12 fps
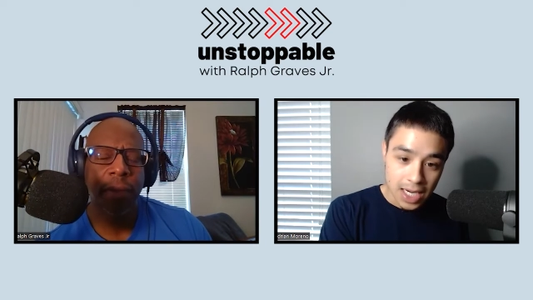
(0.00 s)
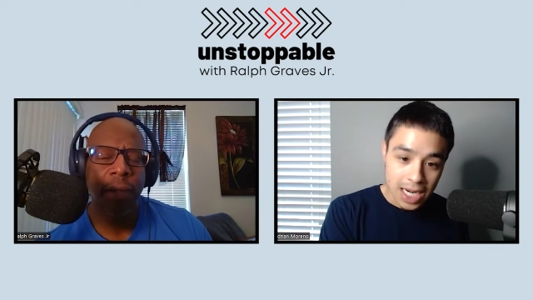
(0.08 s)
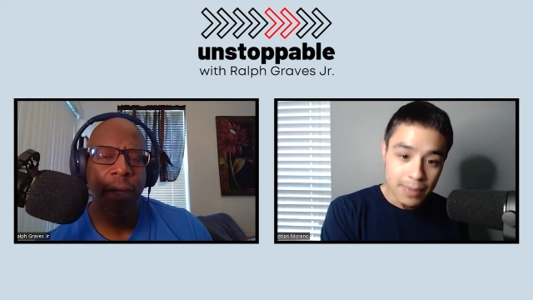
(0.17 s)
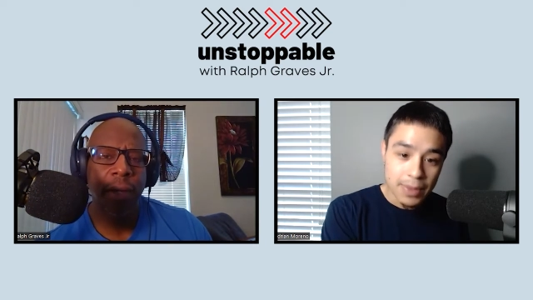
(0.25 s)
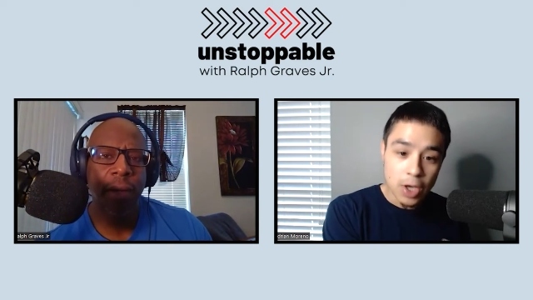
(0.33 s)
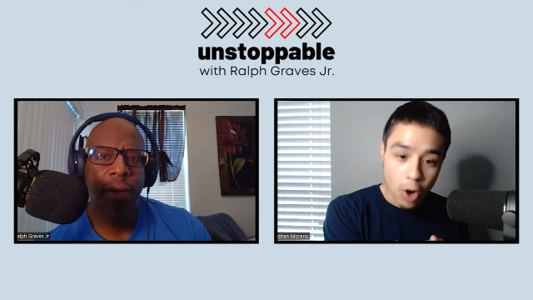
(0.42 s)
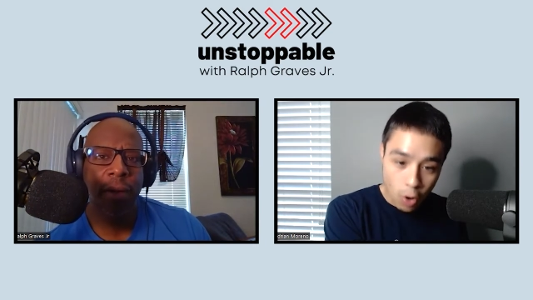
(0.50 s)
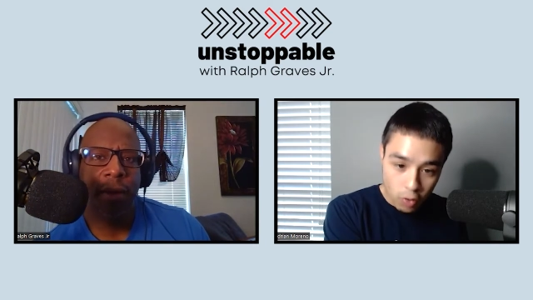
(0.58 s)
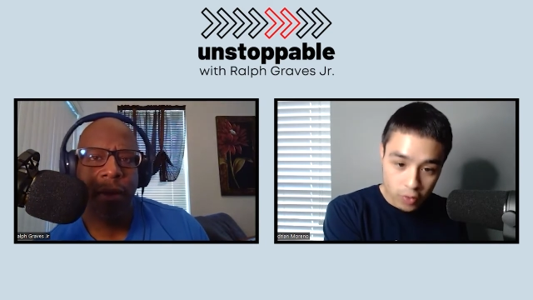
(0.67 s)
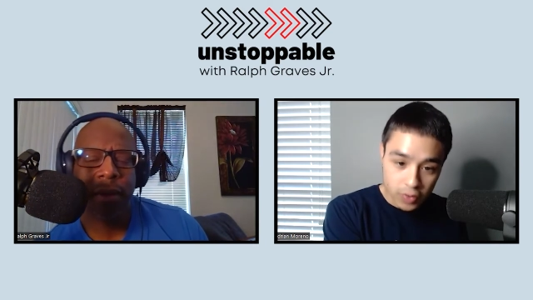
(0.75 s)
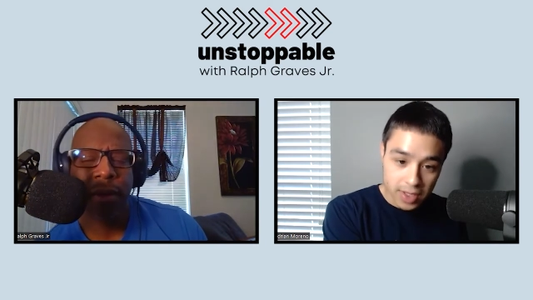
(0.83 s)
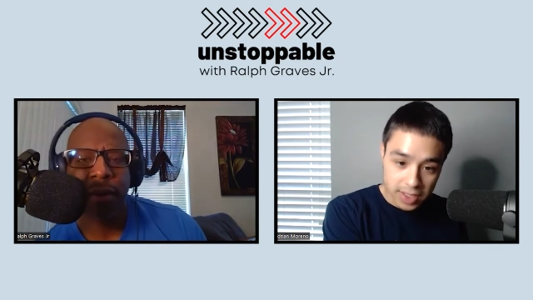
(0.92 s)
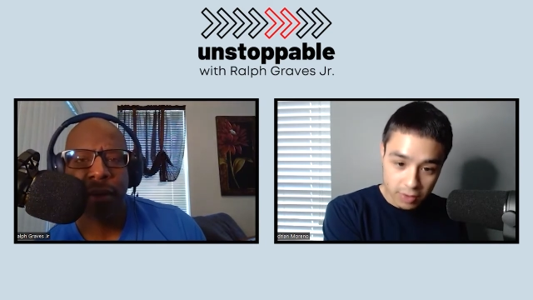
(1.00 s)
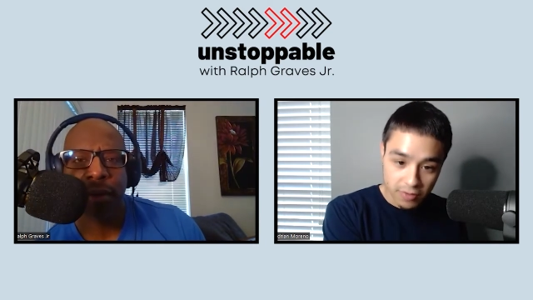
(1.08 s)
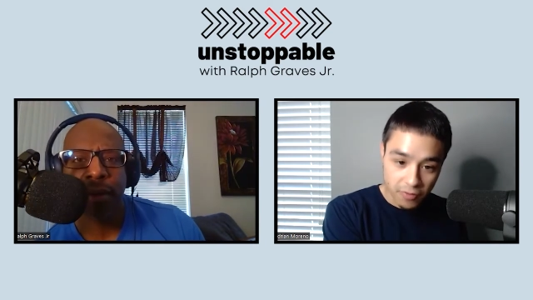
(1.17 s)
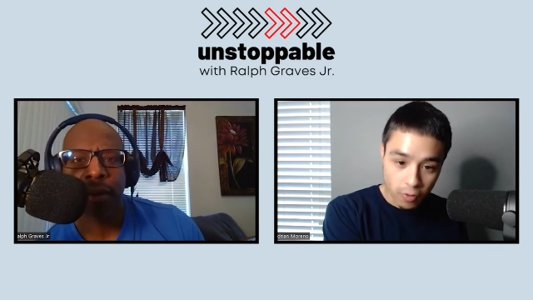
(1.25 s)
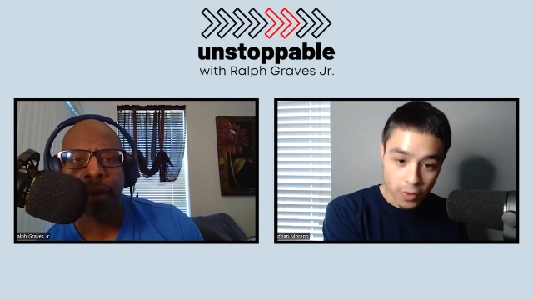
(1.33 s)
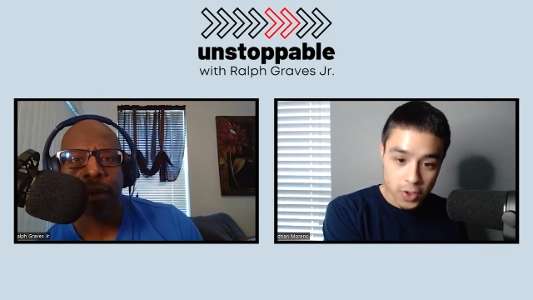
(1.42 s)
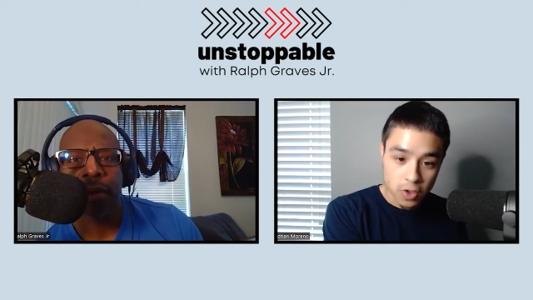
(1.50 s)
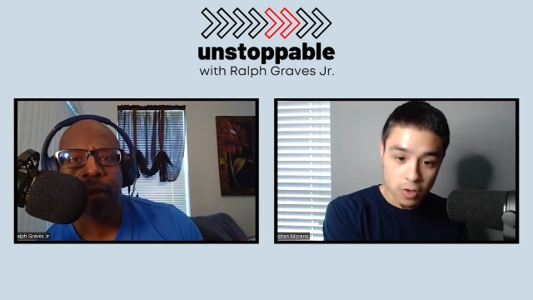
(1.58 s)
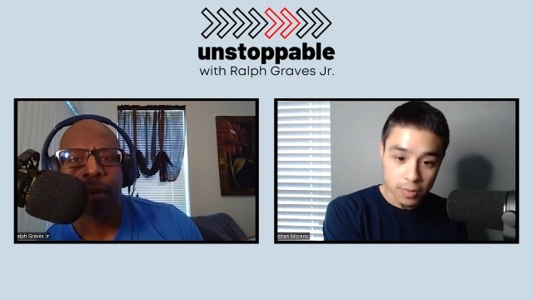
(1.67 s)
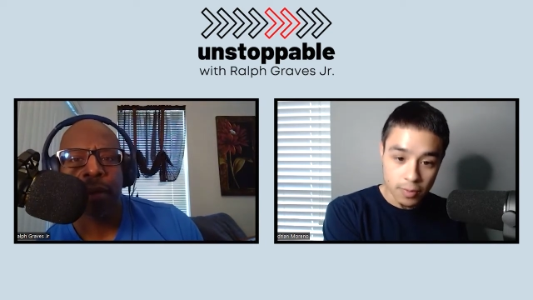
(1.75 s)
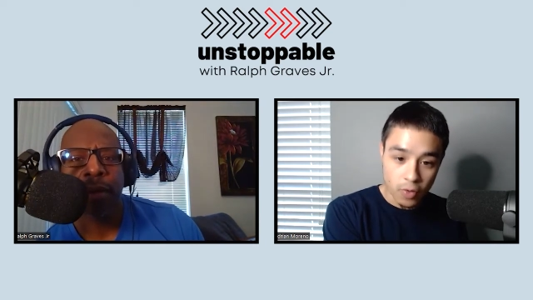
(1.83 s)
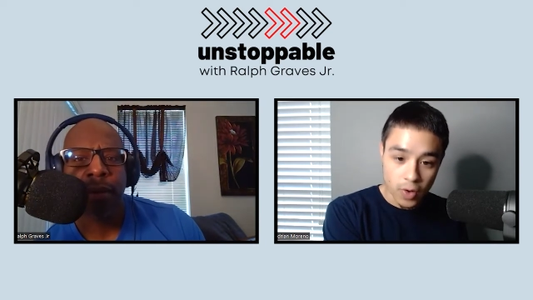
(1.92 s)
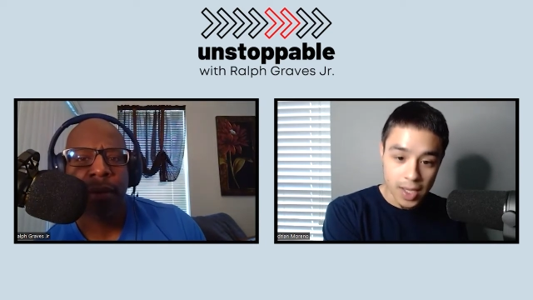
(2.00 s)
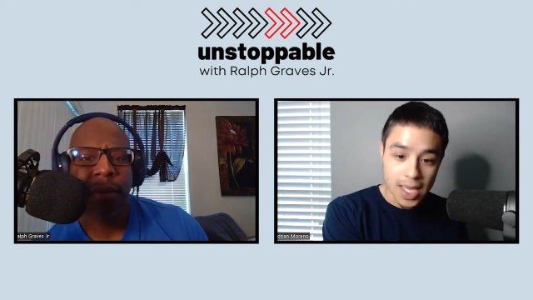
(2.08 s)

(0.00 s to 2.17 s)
Speaker 1: Let me yeah. hold this little four year old boy.